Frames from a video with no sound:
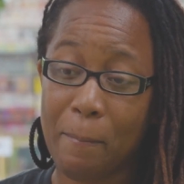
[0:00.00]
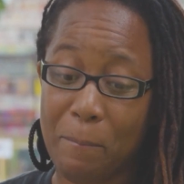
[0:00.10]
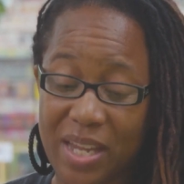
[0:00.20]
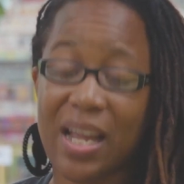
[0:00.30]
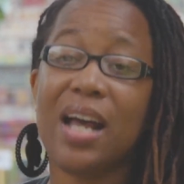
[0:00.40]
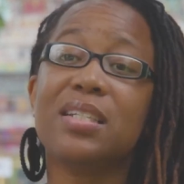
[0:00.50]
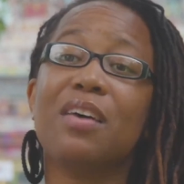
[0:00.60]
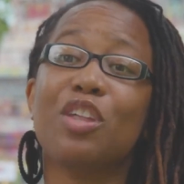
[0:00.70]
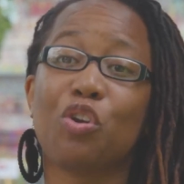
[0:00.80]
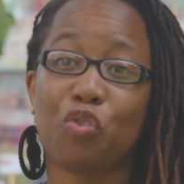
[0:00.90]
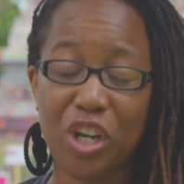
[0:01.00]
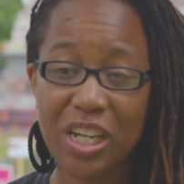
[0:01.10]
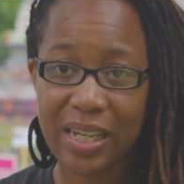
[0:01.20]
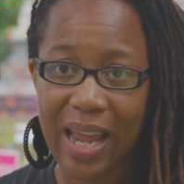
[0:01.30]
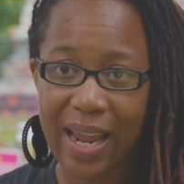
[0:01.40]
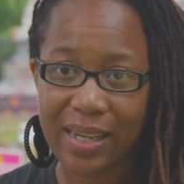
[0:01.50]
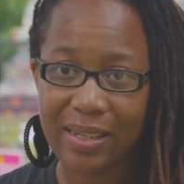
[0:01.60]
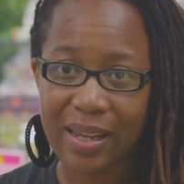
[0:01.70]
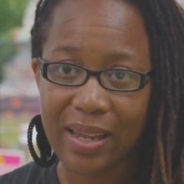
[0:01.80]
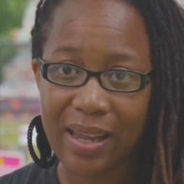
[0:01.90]
because of the green light
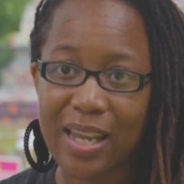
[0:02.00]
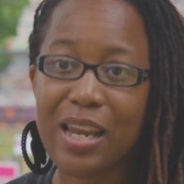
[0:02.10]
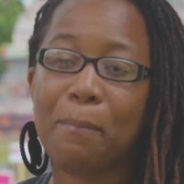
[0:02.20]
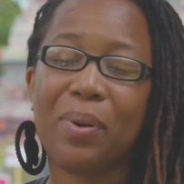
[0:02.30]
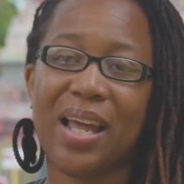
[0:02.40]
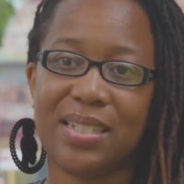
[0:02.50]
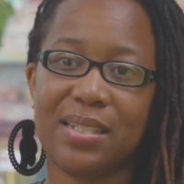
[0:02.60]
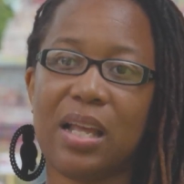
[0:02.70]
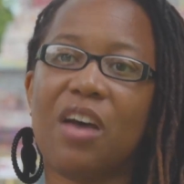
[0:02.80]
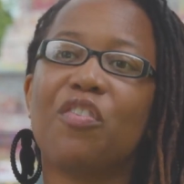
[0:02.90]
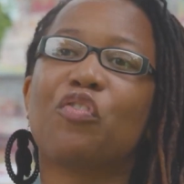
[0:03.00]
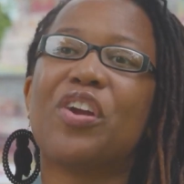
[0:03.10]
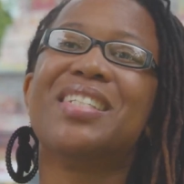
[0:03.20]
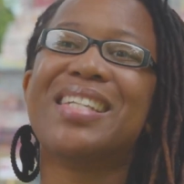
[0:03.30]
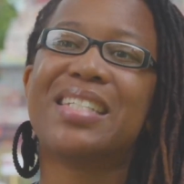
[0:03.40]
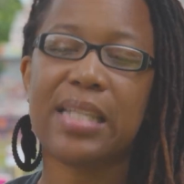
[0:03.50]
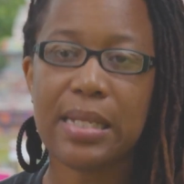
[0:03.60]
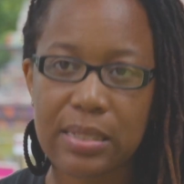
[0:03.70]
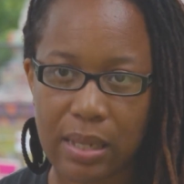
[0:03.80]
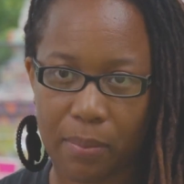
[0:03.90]
and the blessings of a racist
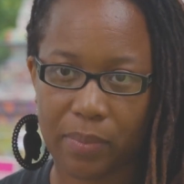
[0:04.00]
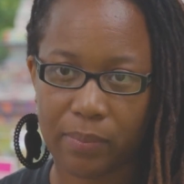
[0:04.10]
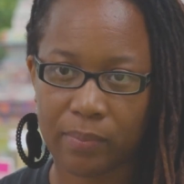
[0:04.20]
system.